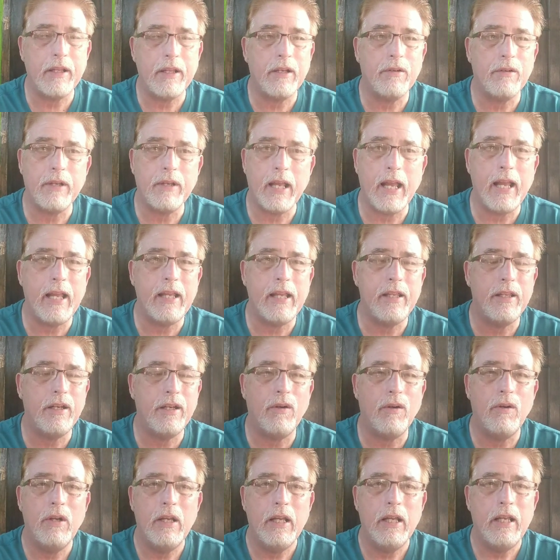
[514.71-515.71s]
Everything okay?
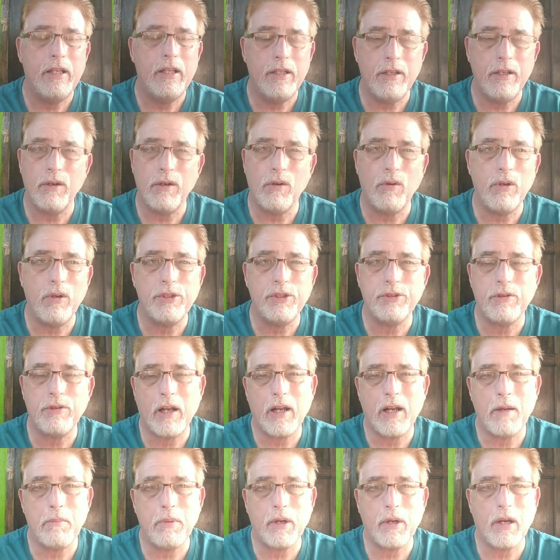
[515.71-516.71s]
You could always
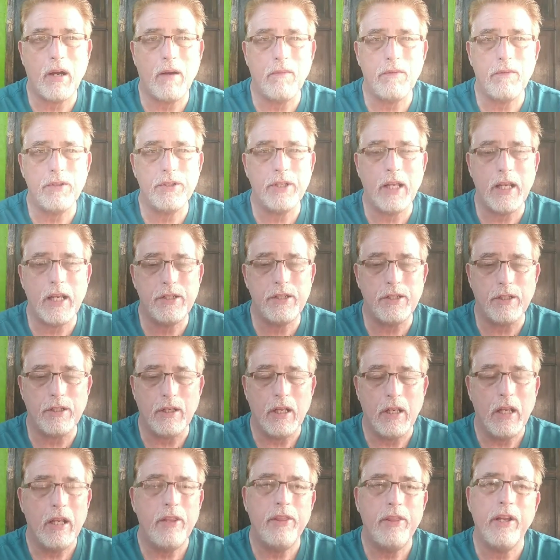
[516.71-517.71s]
strike up a
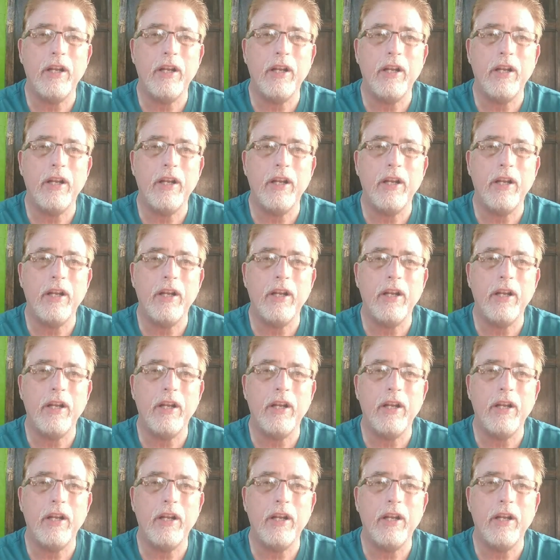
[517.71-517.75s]
conversation.